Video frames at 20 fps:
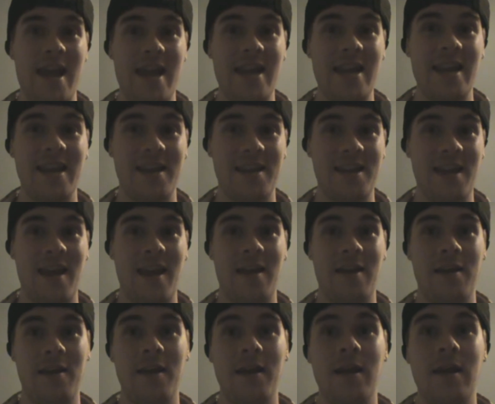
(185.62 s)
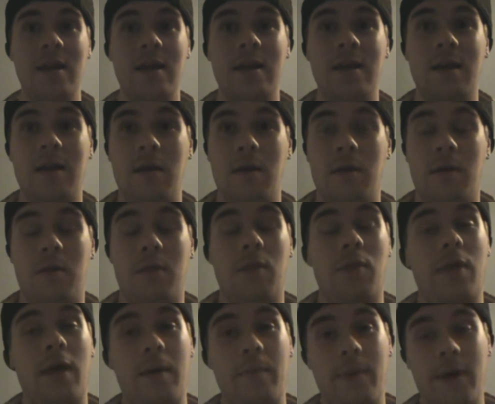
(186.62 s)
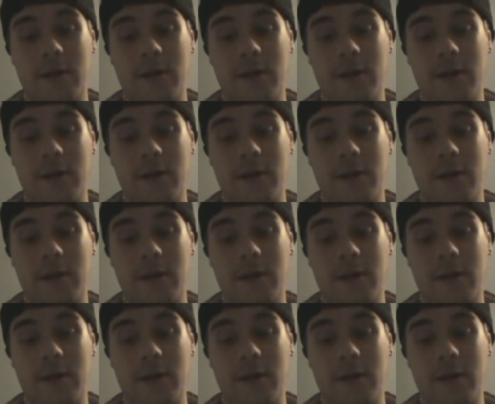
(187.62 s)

8 out of 10. That